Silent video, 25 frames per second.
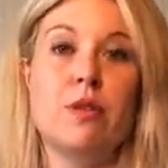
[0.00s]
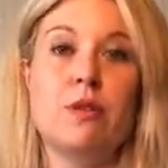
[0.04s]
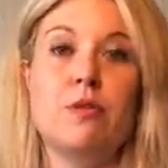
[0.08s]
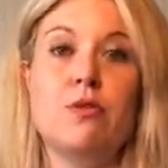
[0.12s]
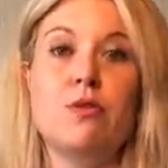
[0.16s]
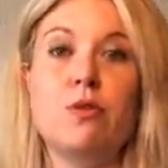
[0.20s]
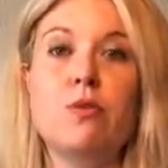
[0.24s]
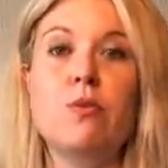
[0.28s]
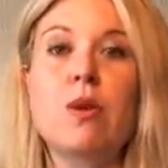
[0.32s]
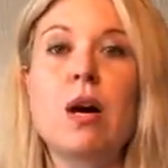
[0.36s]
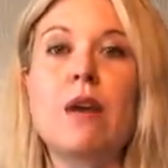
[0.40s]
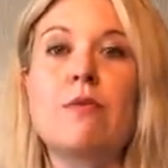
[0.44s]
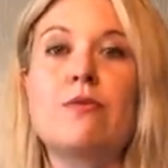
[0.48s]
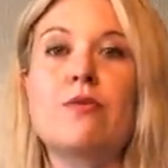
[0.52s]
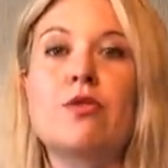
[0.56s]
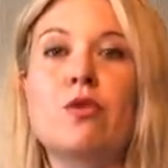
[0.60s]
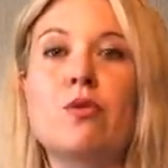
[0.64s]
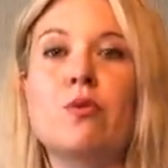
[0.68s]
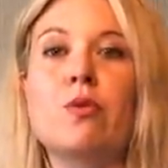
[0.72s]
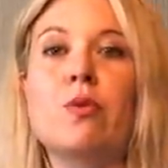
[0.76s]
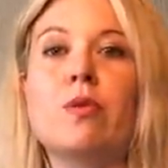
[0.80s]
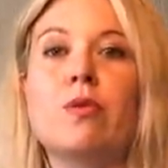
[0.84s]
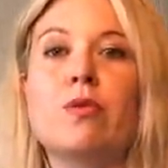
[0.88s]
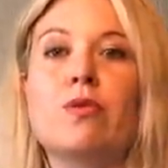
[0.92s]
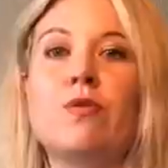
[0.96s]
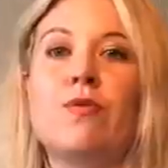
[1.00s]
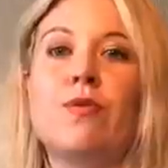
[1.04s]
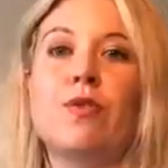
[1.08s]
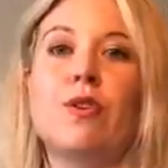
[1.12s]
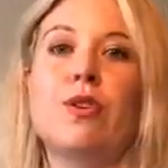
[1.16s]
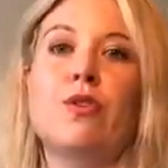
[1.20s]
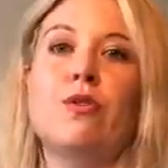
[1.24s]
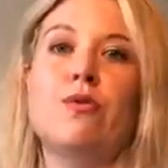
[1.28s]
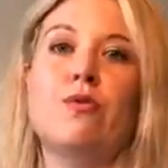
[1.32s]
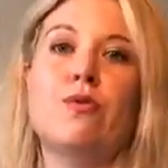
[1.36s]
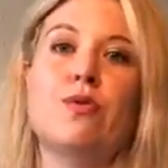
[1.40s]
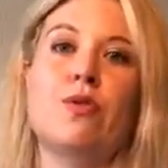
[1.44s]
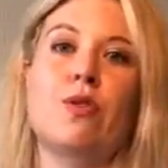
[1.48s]
they do have tools for
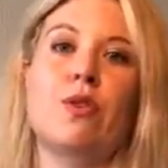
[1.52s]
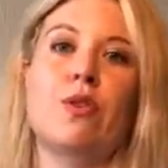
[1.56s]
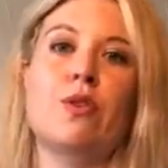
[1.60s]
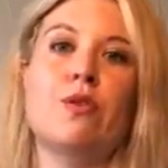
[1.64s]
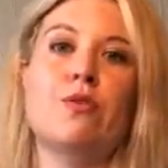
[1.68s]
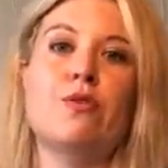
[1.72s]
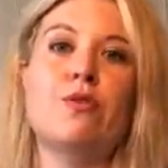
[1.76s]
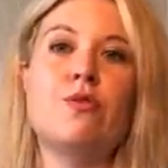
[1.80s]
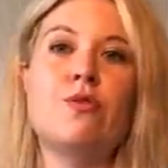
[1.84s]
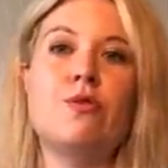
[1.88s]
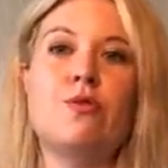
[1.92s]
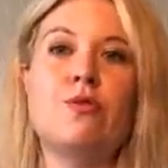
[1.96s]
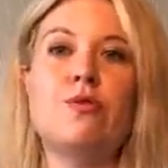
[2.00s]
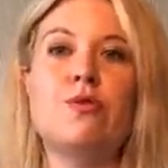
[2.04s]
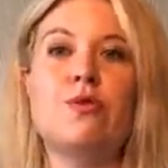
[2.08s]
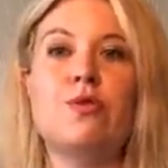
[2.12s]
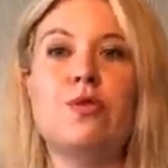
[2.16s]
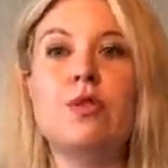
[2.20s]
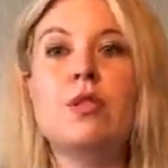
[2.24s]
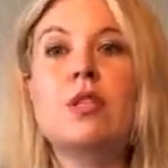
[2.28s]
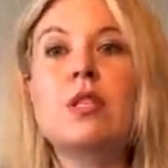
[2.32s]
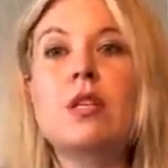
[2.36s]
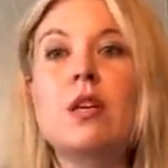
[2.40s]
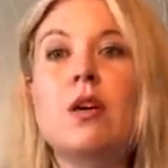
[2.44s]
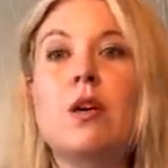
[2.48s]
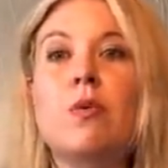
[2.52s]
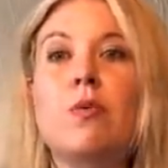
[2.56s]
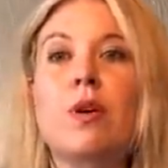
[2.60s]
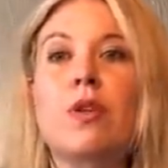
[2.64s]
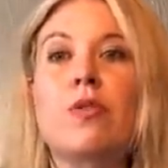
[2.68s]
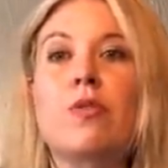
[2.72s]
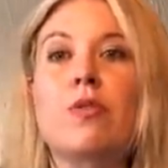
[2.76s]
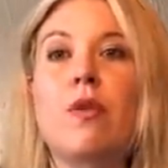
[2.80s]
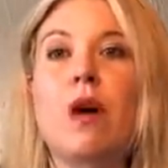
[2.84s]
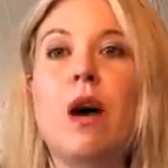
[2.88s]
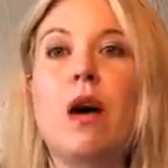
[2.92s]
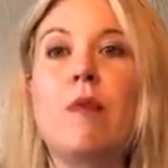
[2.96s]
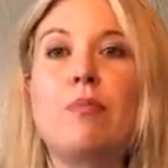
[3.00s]
users to deal
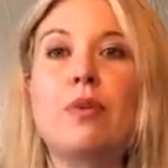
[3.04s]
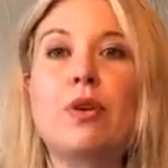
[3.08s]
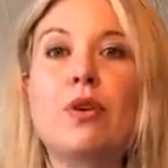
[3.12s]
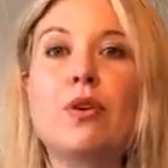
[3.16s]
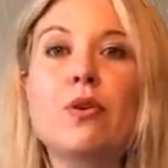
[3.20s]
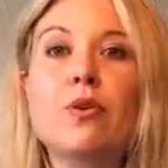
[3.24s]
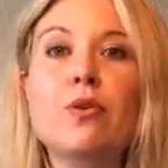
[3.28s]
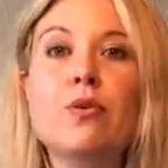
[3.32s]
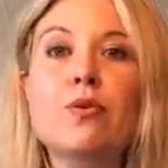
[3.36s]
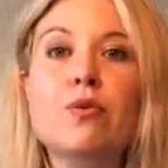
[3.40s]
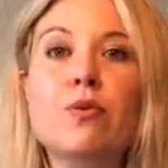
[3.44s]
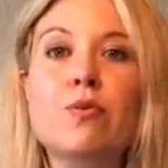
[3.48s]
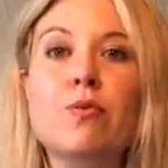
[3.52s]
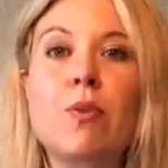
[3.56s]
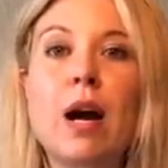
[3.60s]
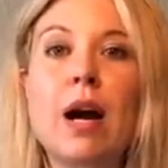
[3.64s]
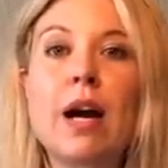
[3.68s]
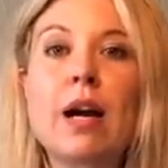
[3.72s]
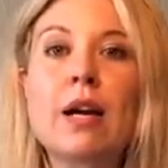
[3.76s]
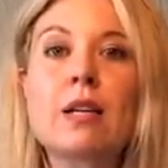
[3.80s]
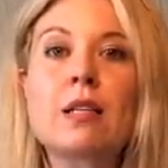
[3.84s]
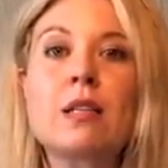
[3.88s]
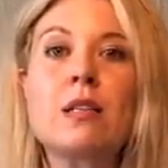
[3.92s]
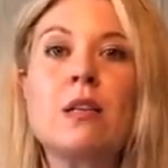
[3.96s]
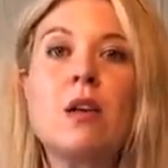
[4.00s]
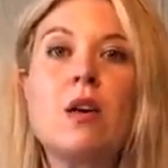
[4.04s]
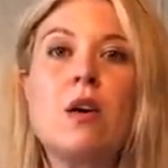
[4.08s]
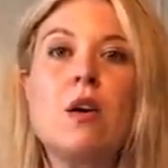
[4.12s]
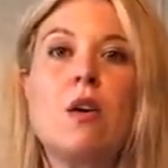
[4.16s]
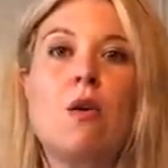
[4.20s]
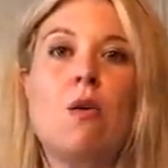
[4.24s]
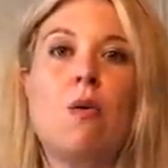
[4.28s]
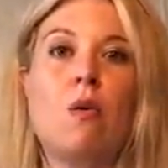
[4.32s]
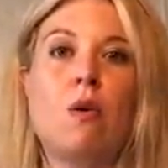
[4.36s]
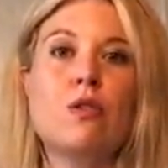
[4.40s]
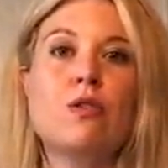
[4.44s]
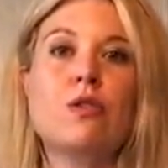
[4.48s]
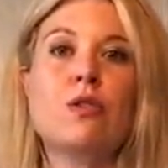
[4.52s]
with abuse, right?
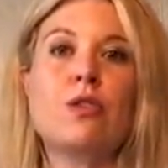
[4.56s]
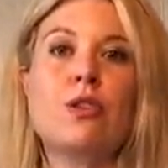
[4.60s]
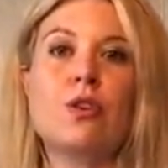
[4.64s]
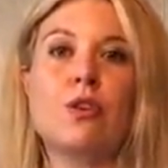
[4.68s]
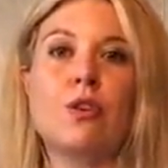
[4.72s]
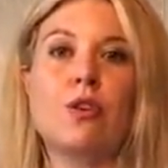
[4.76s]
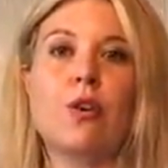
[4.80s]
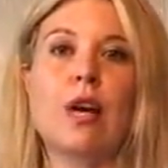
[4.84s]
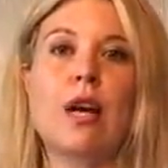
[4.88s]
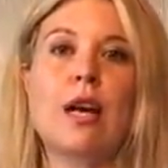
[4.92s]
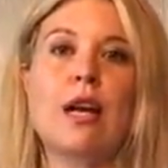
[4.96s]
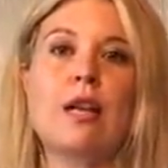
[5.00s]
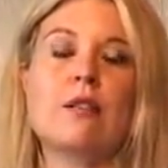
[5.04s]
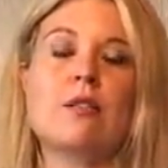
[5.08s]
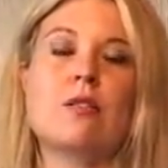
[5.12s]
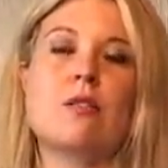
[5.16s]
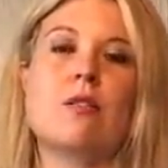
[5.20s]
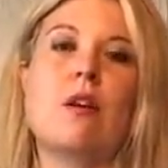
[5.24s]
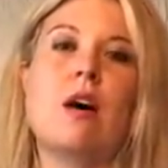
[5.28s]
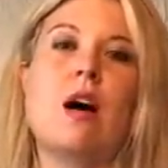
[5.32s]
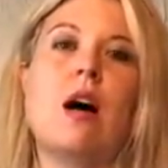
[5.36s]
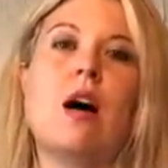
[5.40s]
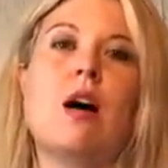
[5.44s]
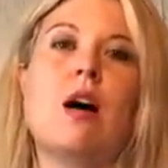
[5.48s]
Or to curate,